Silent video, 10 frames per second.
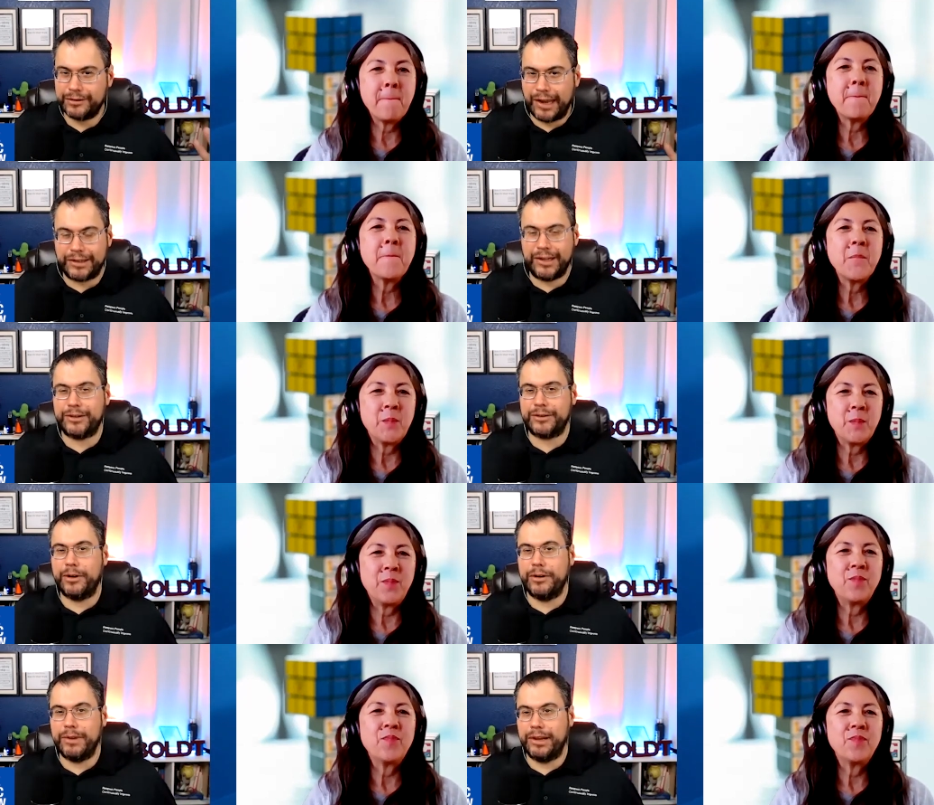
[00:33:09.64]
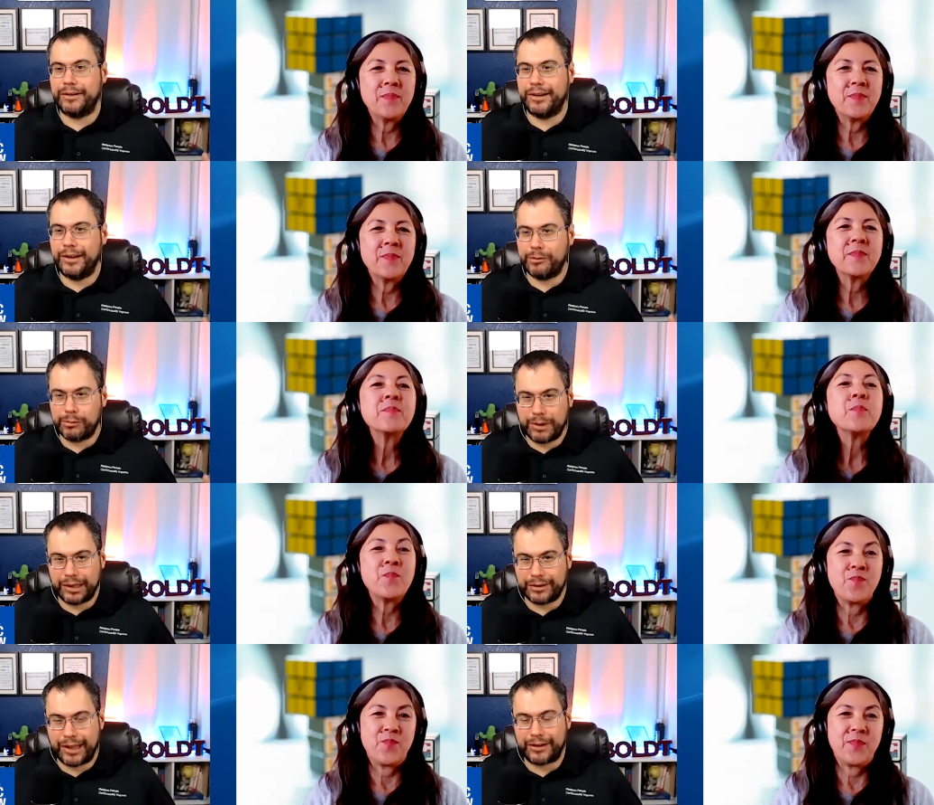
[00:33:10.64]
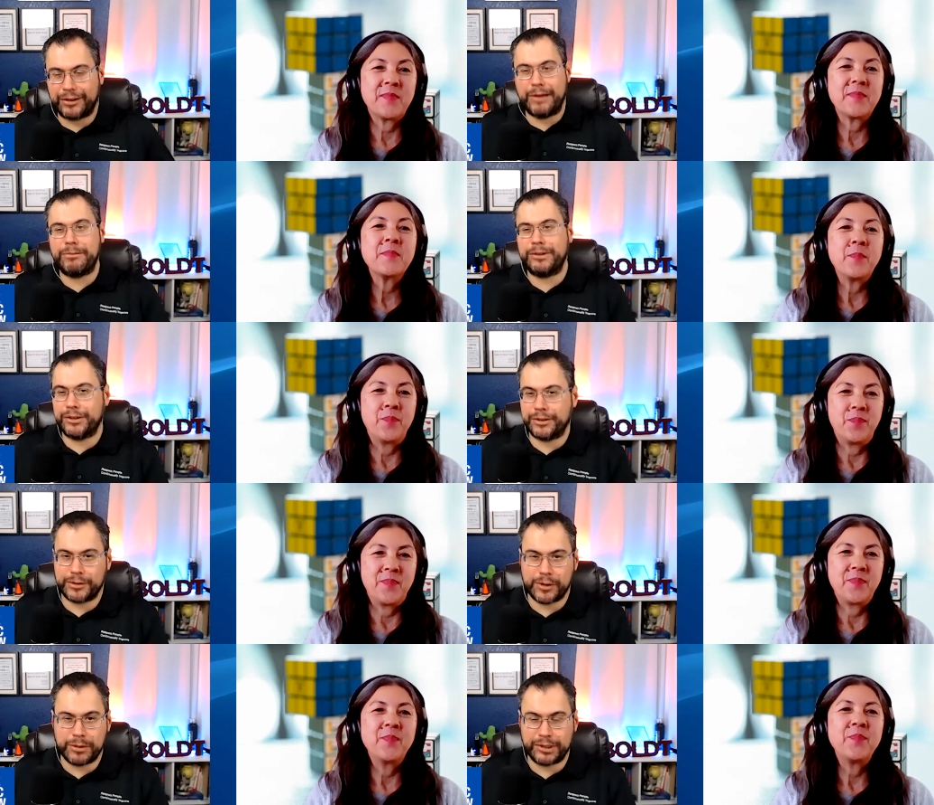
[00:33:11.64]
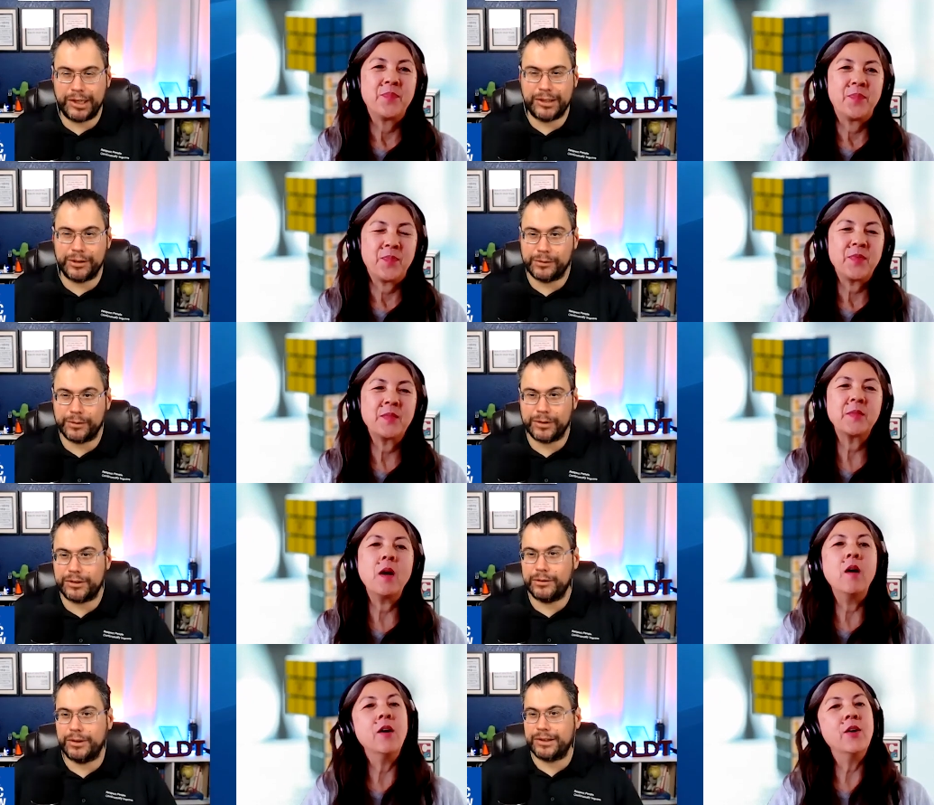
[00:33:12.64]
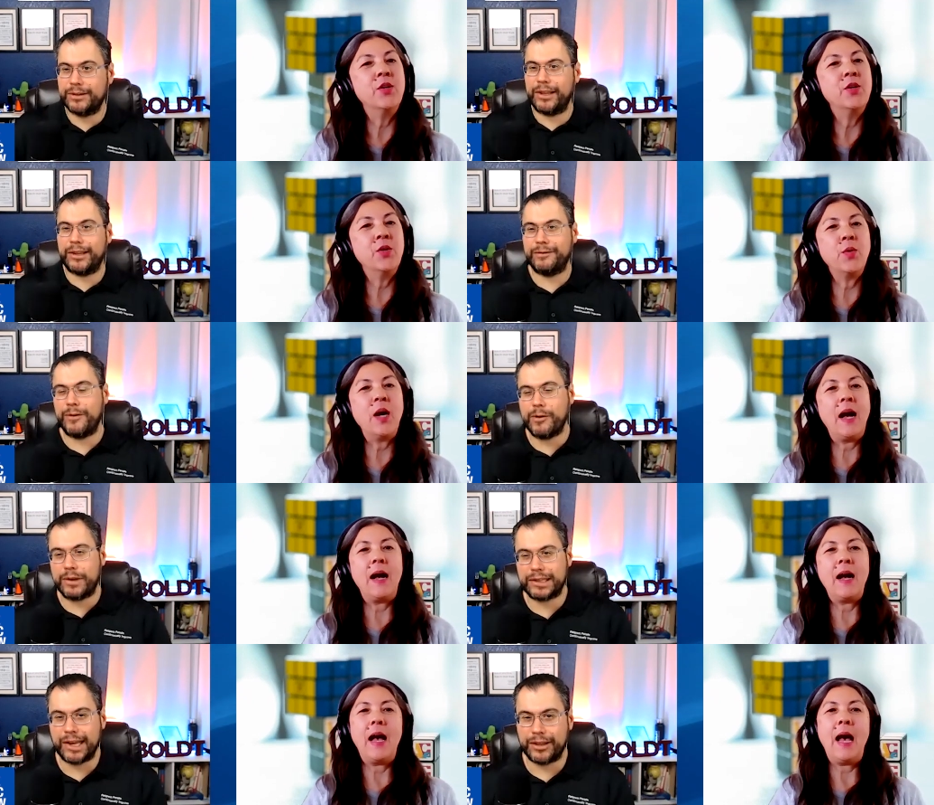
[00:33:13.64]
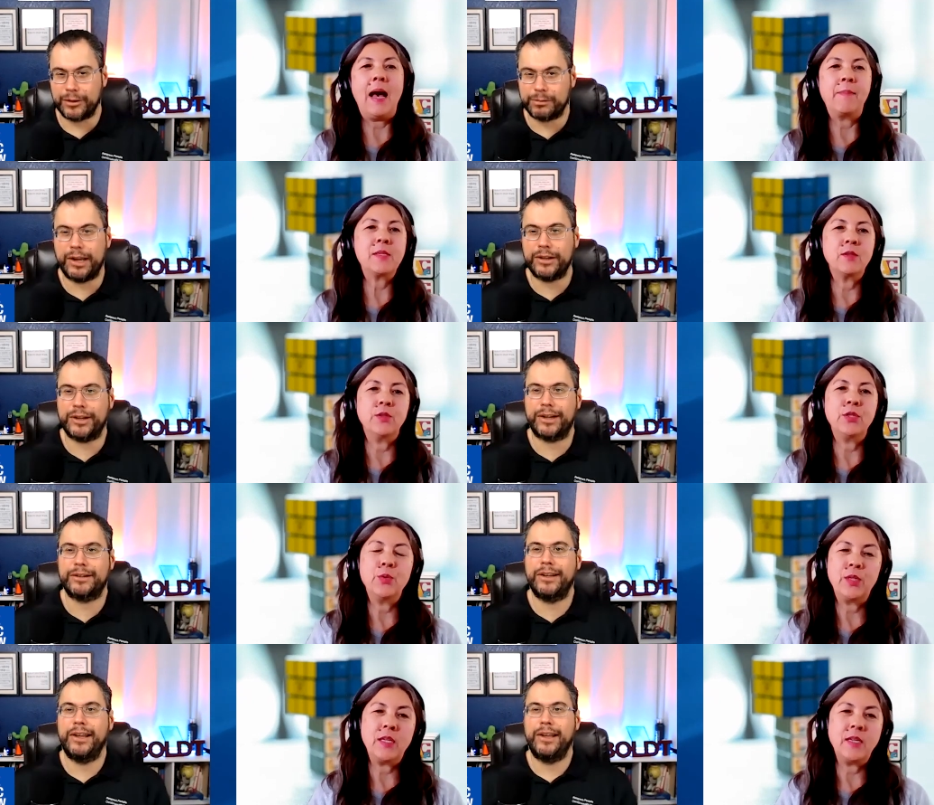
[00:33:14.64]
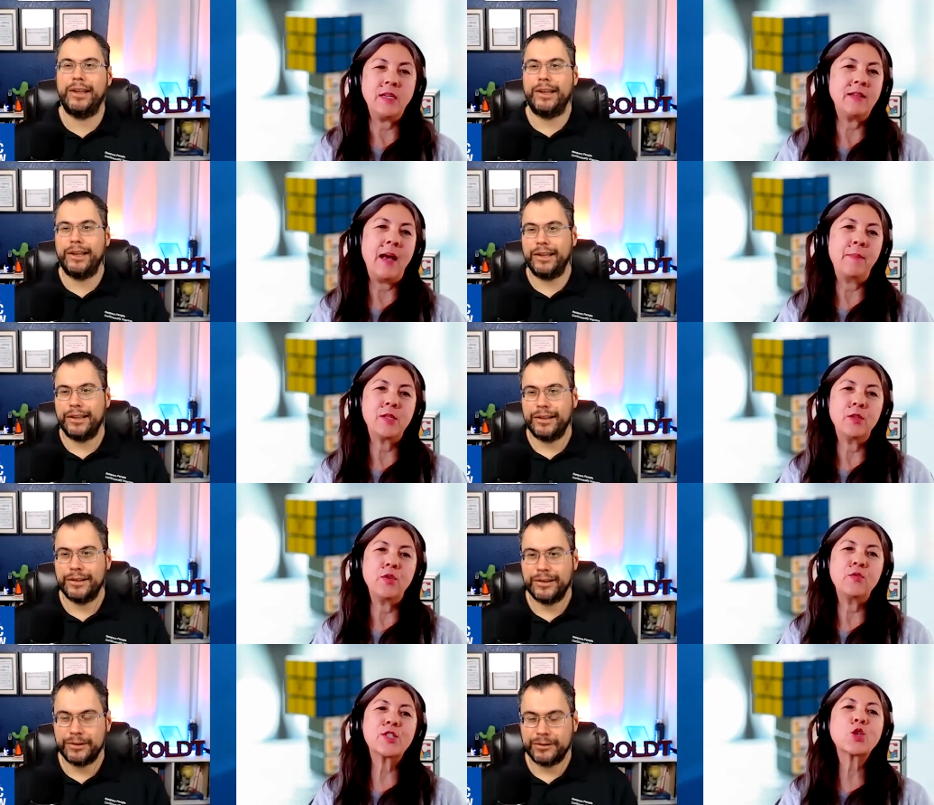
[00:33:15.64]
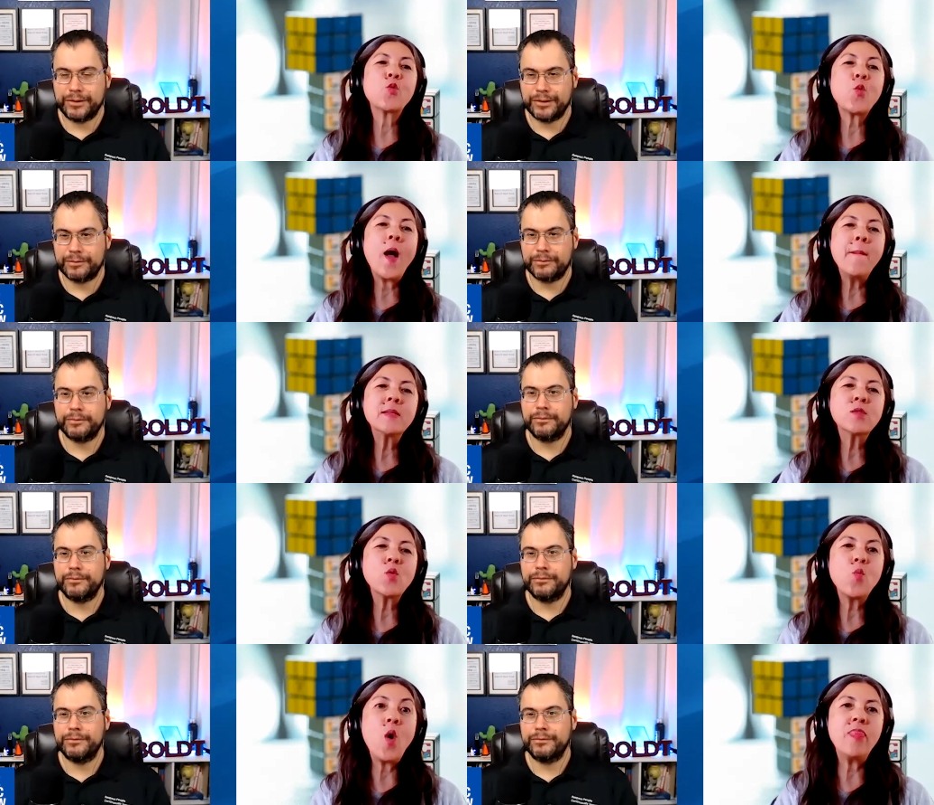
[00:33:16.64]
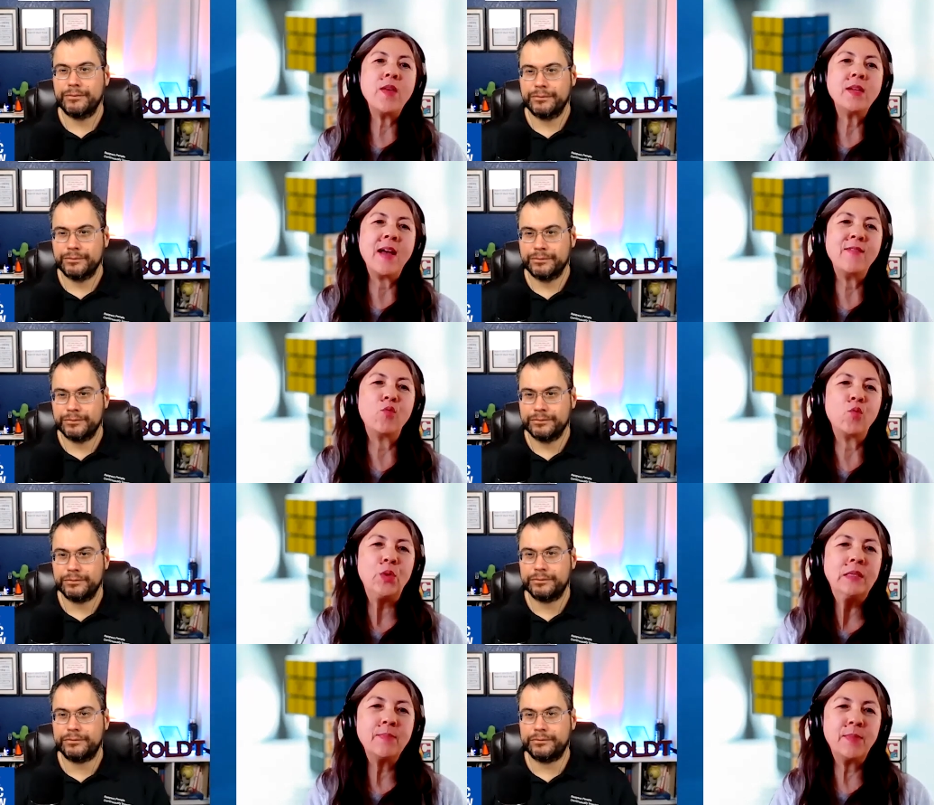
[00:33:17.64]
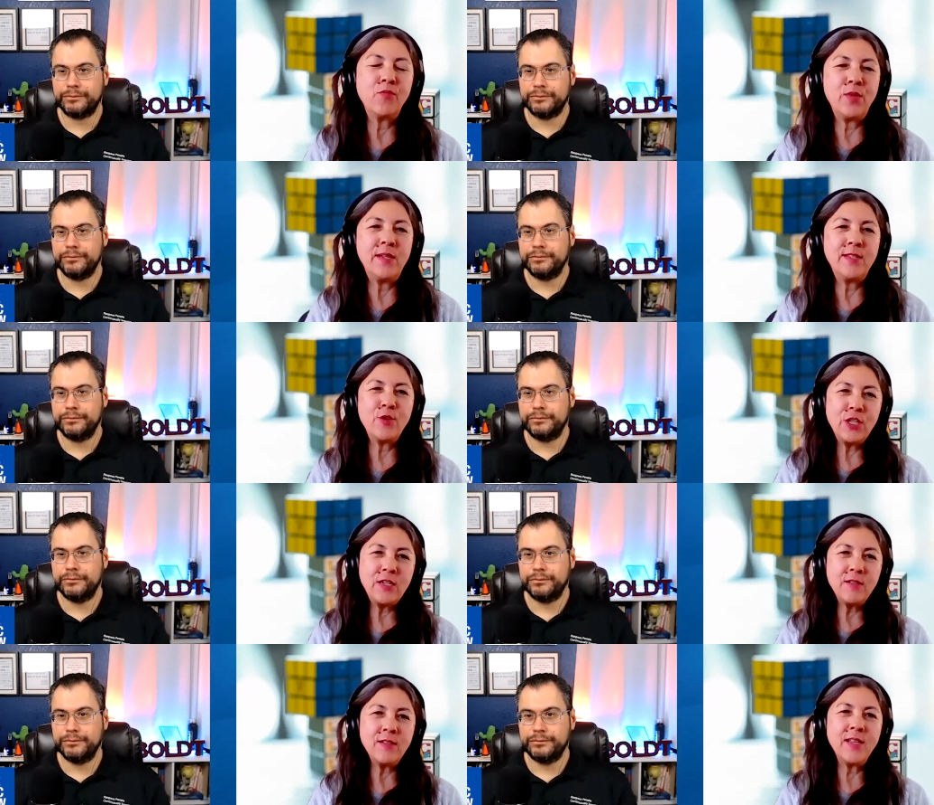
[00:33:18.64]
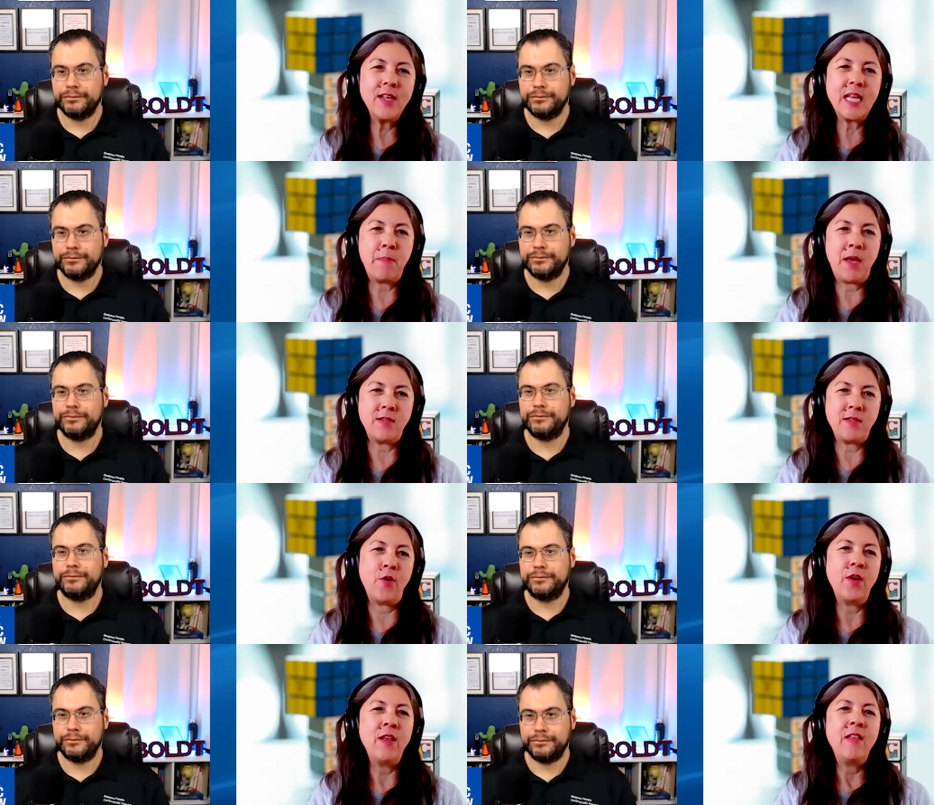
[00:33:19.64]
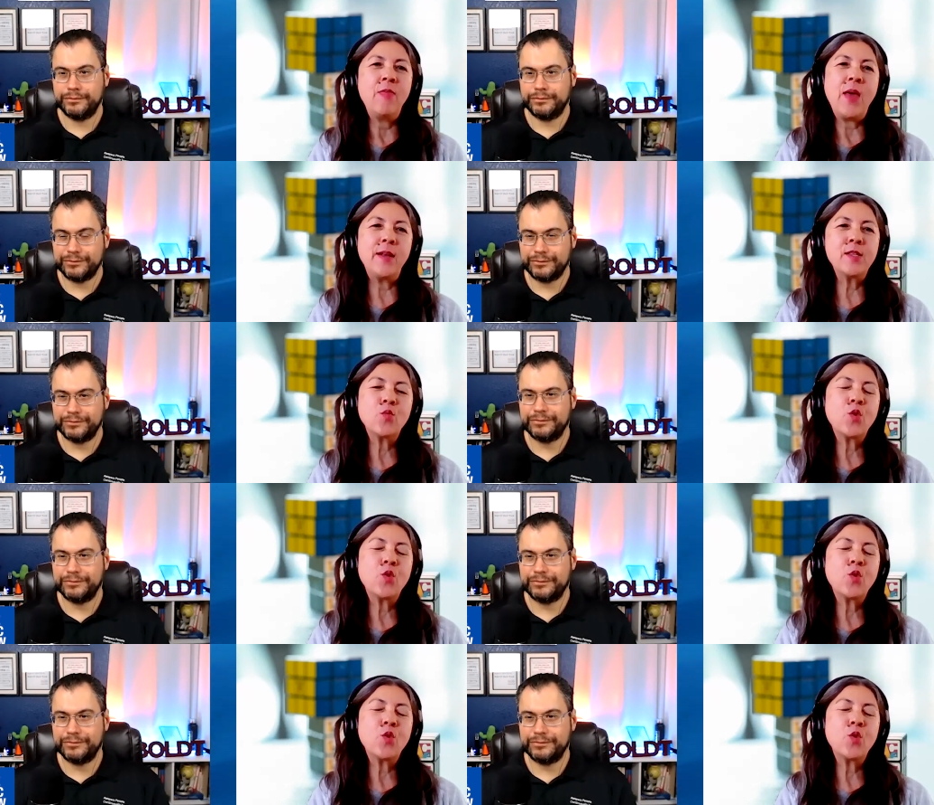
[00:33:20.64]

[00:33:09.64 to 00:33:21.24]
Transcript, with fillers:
Speaker 1: I teach Scrum and it would make that competition so much easier for the students oh, so they oh, can focus on their absolutely, project.
Speaker 2: Absolutely, absolutely. Scrum is the one thing I've really been researching since I met you that is a